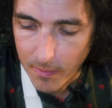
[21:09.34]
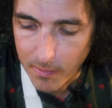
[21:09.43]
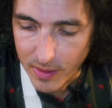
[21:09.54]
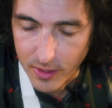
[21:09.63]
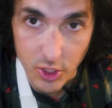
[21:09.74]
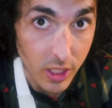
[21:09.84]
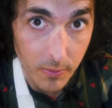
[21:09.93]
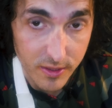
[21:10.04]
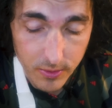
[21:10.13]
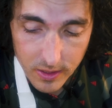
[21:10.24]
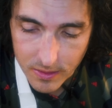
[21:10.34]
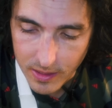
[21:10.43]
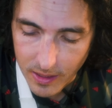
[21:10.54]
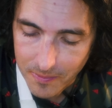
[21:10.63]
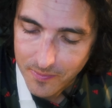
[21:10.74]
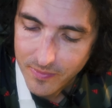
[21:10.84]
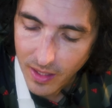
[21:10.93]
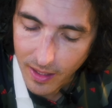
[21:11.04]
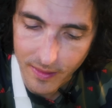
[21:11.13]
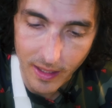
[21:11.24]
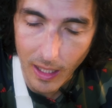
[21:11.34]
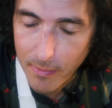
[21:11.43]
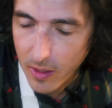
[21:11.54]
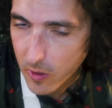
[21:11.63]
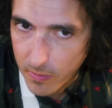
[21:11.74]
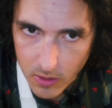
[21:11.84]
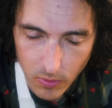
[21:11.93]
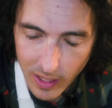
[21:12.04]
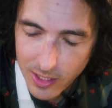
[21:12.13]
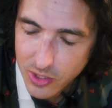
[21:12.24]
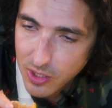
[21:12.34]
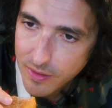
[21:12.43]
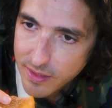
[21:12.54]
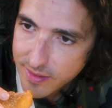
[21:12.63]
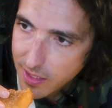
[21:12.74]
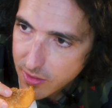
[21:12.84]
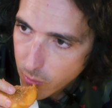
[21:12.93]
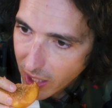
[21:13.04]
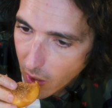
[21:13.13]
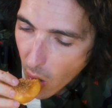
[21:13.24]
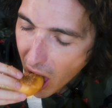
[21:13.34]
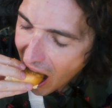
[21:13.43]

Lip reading: But the chicken was real, And then I had my homemade ranch on that salad. Wow.